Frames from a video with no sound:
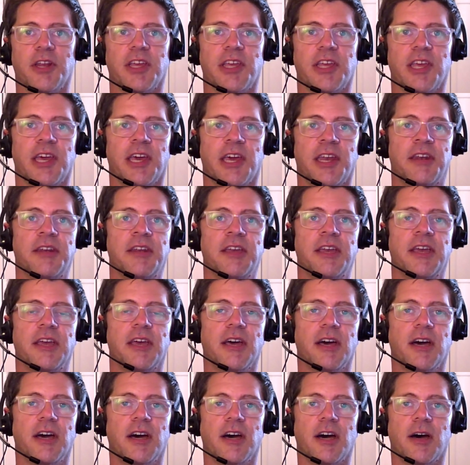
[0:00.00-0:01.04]
And again,
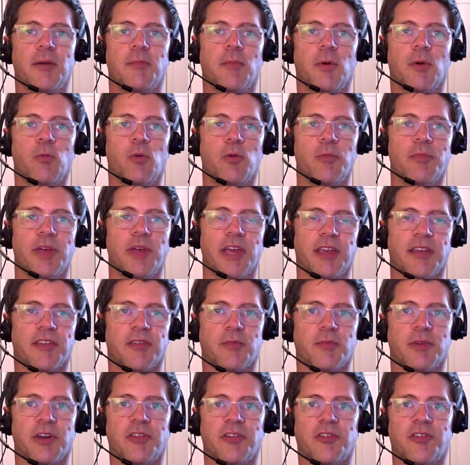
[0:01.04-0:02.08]
um, we'll make
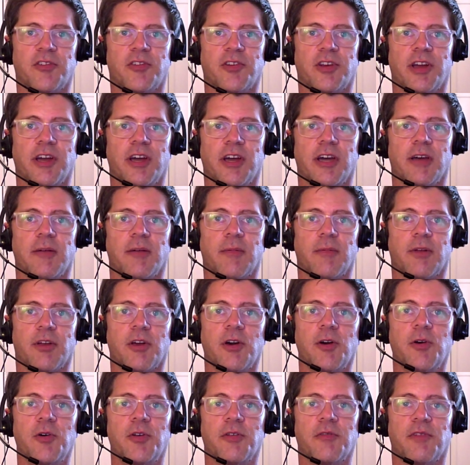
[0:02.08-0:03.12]
as much uh,
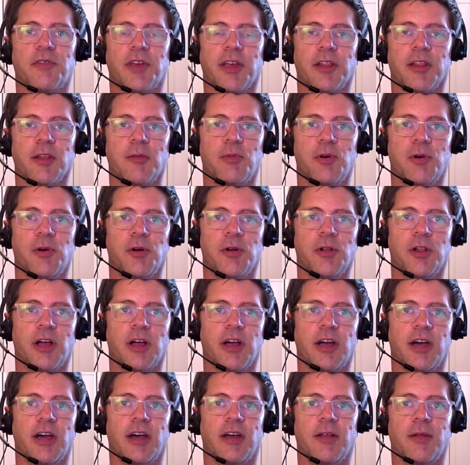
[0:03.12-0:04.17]
code available
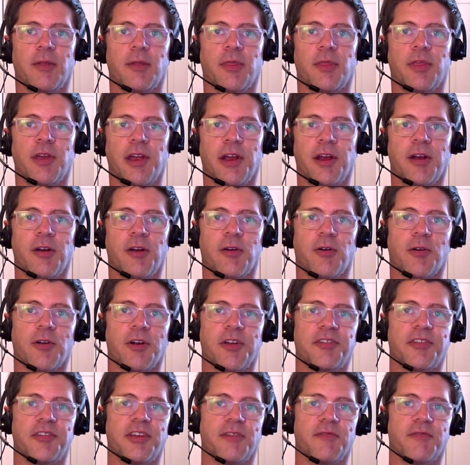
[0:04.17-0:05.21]
uh, there or
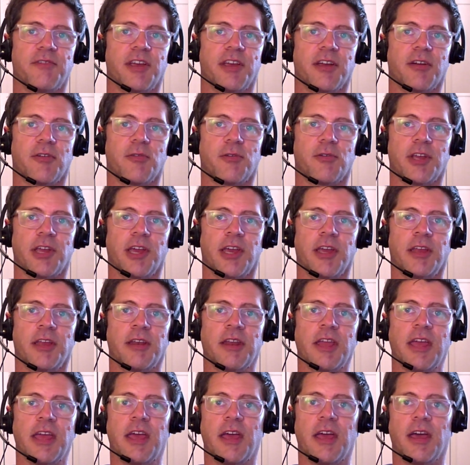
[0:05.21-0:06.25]
on DevNet
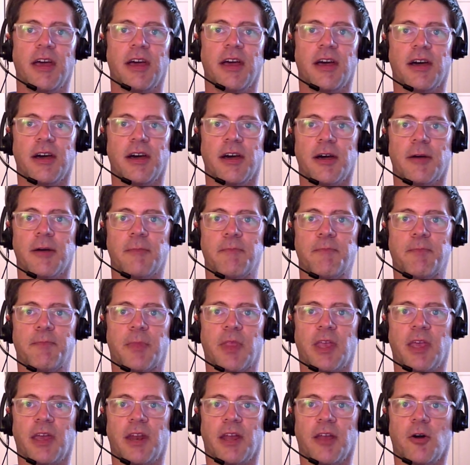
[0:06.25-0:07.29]
Create. Um,
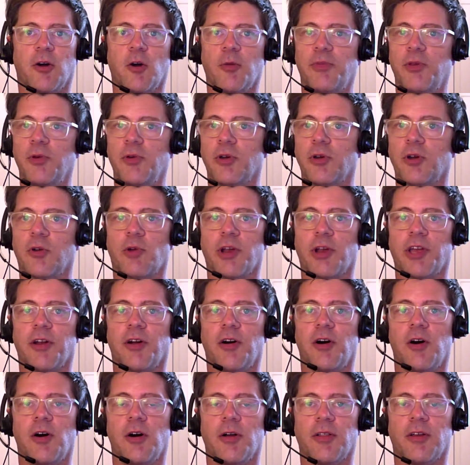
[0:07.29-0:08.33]
and I hope you
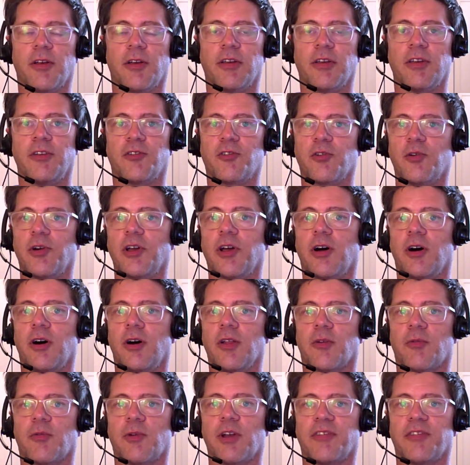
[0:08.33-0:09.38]
all, enjoy
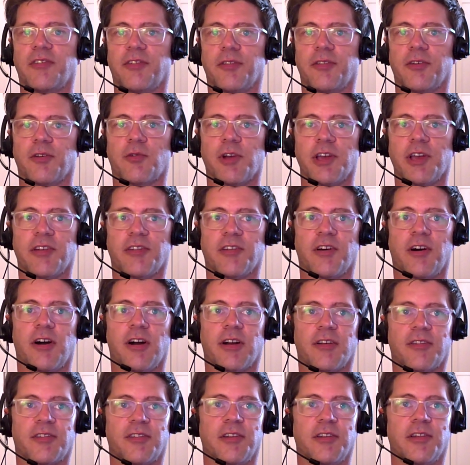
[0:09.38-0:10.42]
all the rest of the great
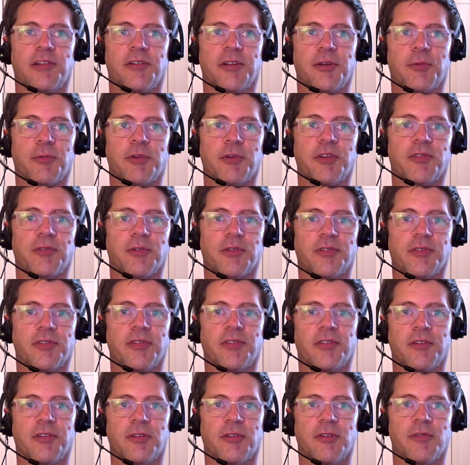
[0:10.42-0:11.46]
talks and learning
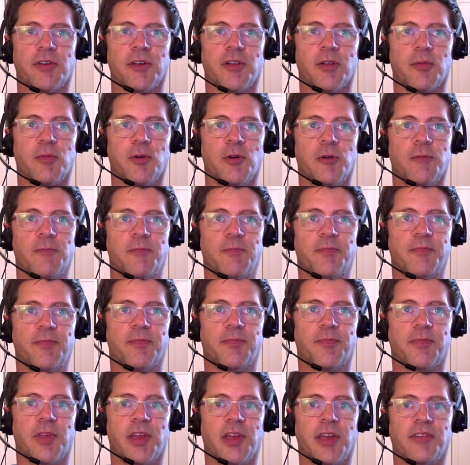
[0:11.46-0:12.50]
resources that are available.
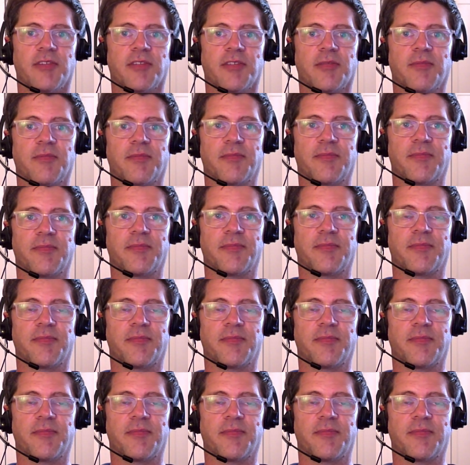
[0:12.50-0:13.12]
Thanks.